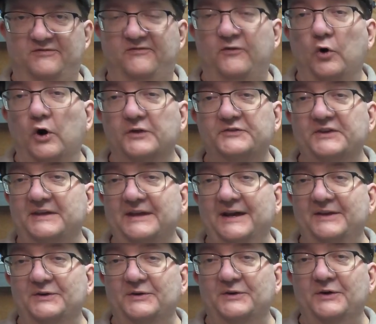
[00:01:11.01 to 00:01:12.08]
fall
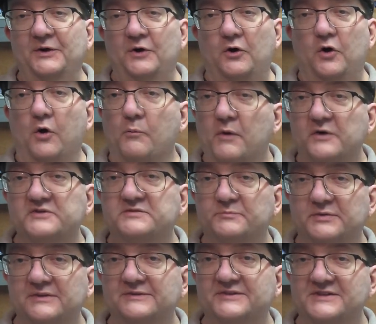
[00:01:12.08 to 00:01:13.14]
together, almost
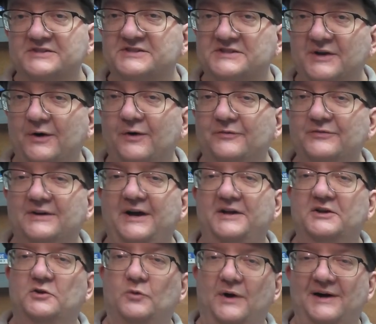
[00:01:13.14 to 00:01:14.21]
builds itself kind
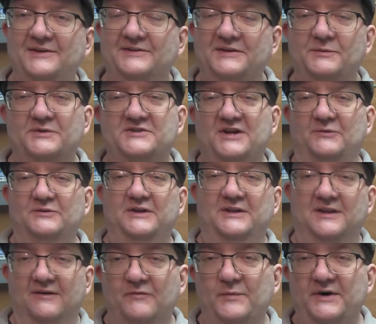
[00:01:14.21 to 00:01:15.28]
of quality, which I really
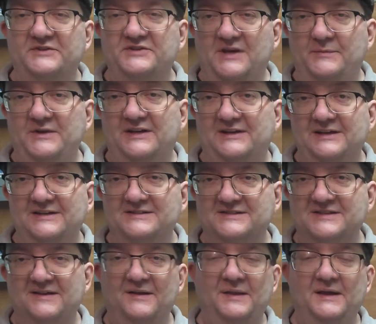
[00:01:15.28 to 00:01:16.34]
love about Tamiya kits.